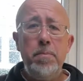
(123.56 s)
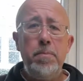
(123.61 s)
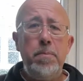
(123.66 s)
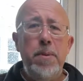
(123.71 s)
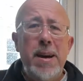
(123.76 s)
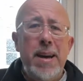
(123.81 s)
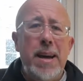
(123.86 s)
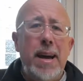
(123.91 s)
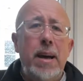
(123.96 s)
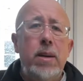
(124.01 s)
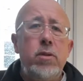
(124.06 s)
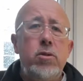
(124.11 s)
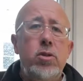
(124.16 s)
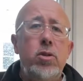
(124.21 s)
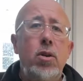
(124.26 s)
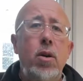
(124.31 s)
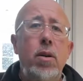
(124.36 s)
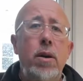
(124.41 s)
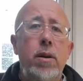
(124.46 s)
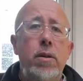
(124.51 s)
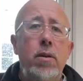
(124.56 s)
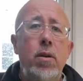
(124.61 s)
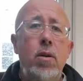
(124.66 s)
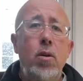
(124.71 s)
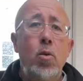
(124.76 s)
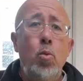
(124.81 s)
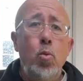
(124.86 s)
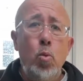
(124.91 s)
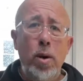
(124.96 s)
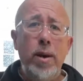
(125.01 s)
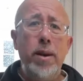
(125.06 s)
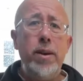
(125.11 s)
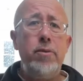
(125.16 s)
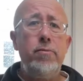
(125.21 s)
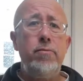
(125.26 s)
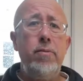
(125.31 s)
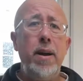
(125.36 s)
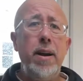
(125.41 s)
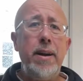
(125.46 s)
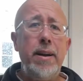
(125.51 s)
Being outside when
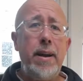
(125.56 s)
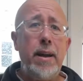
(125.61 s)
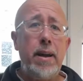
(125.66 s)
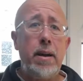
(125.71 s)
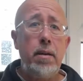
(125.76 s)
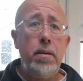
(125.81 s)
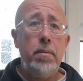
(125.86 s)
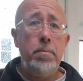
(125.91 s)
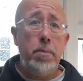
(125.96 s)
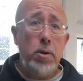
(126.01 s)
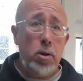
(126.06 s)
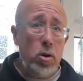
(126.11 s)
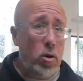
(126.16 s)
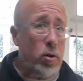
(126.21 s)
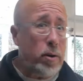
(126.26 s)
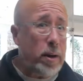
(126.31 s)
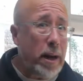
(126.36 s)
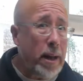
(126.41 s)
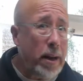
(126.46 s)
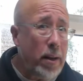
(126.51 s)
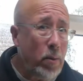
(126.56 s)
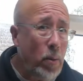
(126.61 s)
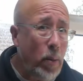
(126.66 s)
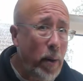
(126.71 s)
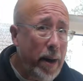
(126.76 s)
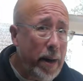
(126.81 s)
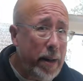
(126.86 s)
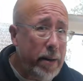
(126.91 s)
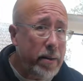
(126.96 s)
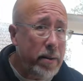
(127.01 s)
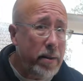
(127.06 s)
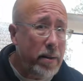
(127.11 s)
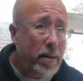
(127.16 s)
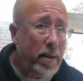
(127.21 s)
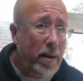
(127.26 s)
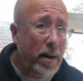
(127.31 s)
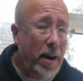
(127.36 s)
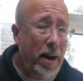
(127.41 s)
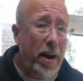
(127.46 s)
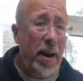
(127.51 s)
it's raining but not getting wet
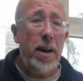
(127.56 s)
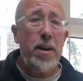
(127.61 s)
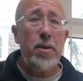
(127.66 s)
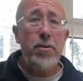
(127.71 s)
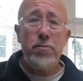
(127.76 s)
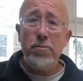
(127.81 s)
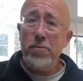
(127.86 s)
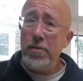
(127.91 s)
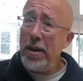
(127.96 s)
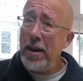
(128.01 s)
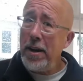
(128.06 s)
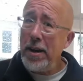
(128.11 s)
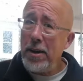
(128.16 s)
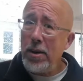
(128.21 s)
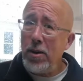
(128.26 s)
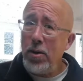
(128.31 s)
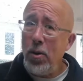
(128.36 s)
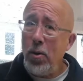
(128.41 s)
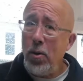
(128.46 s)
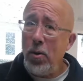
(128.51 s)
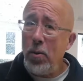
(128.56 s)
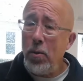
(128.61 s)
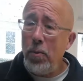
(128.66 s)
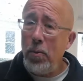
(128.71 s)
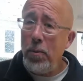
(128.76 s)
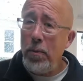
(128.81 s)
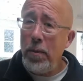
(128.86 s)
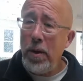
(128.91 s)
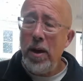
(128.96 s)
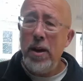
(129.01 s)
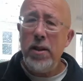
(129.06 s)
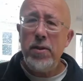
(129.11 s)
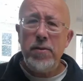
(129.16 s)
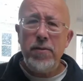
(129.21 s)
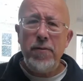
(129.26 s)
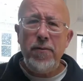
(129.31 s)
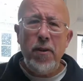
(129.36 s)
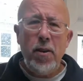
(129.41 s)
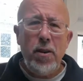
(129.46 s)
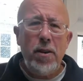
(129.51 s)
is really cool. It's
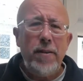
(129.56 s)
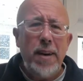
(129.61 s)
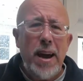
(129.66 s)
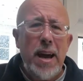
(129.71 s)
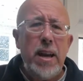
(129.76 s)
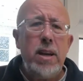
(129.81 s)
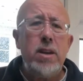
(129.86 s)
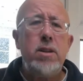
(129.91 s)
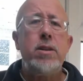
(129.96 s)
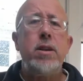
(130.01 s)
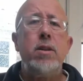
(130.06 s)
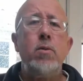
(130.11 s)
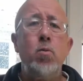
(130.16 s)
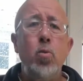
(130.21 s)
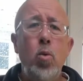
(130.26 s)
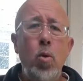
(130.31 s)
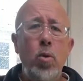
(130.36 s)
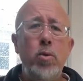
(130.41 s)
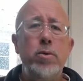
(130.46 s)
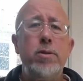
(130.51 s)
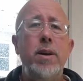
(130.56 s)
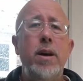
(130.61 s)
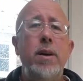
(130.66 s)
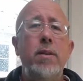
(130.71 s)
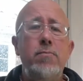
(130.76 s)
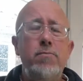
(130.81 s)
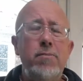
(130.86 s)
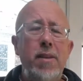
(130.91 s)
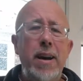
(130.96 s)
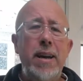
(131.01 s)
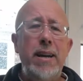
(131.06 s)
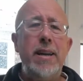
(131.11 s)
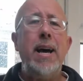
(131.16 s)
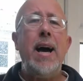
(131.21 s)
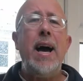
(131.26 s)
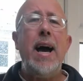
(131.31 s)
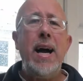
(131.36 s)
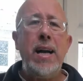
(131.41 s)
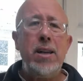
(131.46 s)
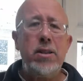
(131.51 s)
full of energy. Water, rain
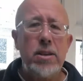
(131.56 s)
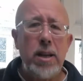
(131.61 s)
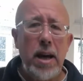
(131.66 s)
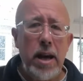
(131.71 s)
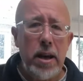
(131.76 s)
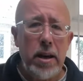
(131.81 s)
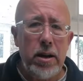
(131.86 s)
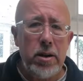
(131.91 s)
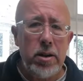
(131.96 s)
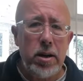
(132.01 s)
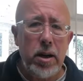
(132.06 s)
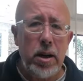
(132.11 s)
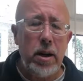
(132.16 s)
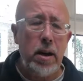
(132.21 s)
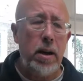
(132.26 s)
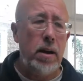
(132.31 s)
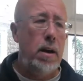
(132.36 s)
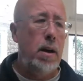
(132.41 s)
has an energy.